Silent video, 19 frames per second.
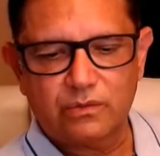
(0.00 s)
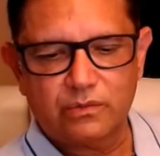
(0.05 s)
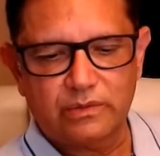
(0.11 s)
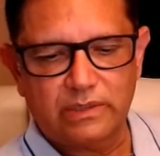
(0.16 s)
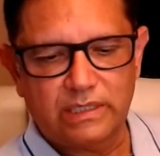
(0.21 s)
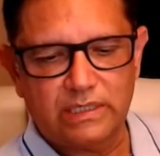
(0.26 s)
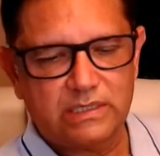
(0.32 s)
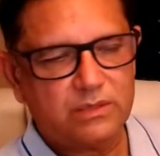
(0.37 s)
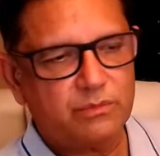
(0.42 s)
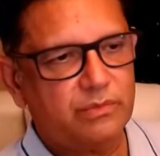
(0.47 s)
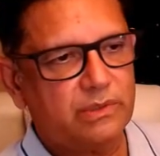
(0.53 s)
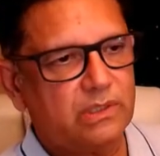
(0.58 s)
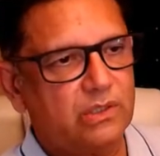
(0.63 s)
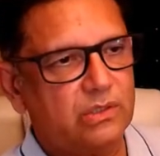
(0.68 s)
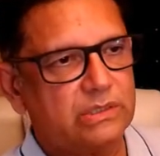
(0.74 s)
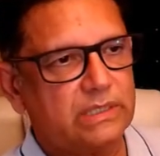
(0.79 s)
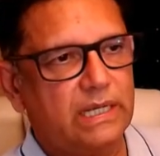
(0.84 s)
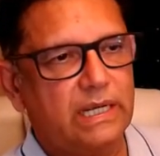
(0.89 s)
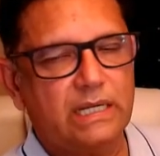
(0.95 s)
this
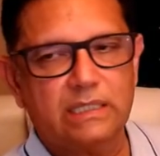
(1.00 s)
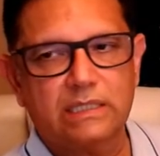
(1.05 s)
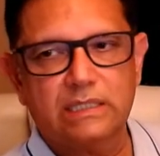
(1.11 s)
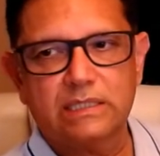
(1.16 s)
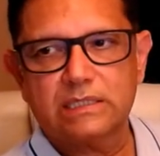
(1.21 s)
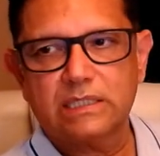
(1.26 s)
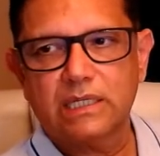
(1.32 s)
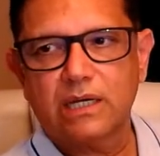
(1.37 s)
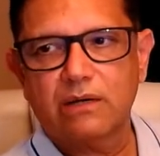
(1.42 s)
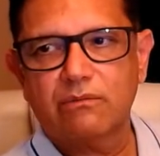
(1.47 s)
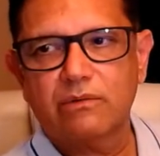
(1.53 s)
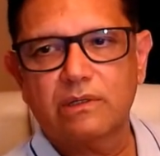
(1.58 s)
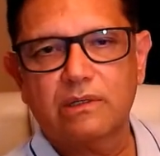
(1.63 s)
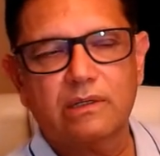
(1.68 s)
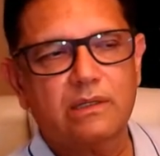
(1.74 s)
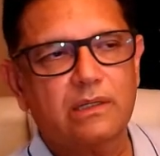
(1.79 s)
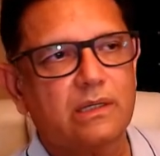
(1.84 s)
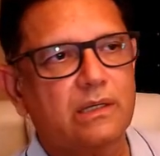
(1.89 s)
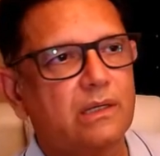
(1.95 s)
because at this
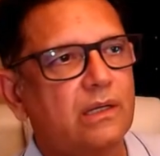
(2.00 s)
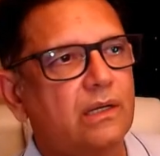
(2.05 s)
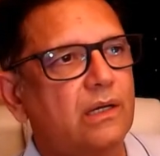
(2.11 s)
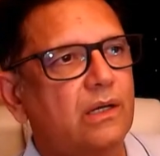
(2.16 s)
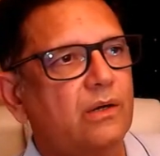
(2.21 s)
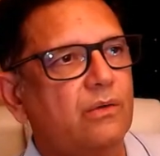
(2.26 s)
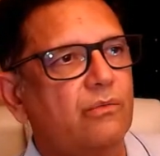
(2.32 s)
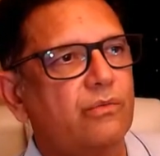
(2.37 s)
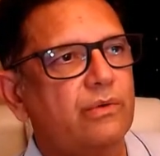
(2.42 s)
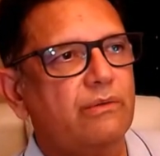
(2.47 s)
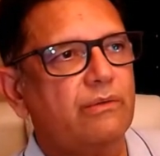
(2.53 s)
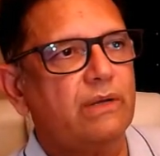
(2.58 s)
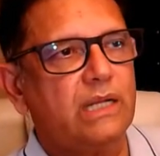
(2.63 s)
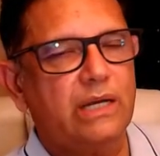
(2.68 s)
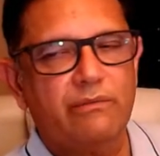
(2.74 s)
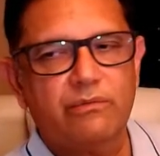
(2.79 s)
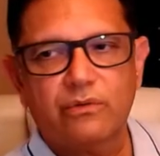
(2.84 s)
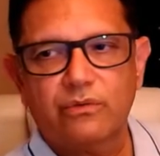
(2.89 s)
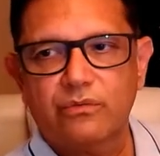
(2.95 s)
level we will
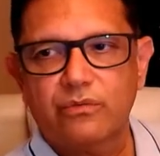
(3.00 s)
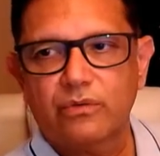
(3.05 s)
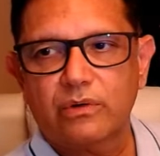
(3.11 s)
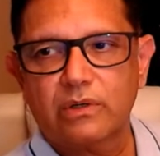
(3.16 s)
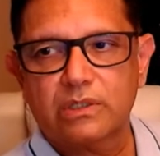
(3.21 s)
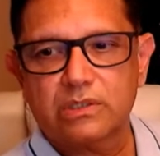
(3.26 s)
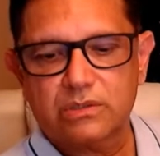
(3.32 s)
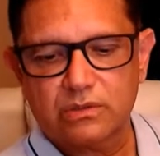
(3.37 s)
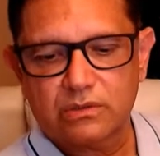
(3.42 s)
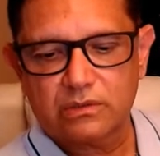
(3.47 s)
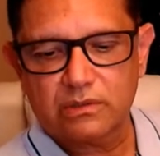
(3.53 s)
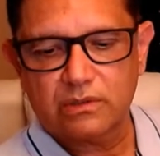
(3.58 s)
have to focus